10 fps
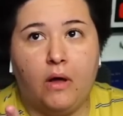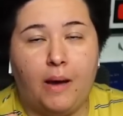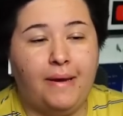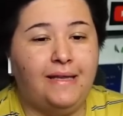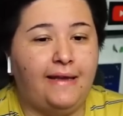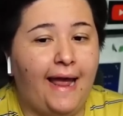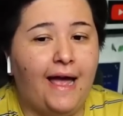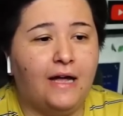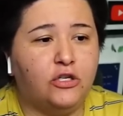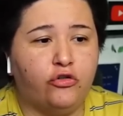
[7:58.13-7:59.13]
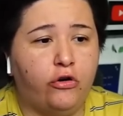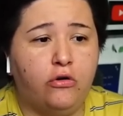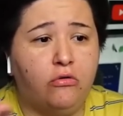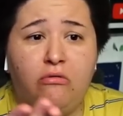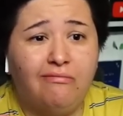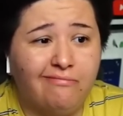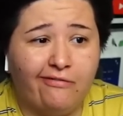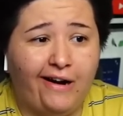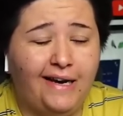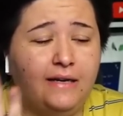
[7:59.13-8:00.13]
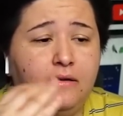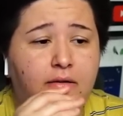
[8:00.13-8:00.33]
I mean, yeah, true, right?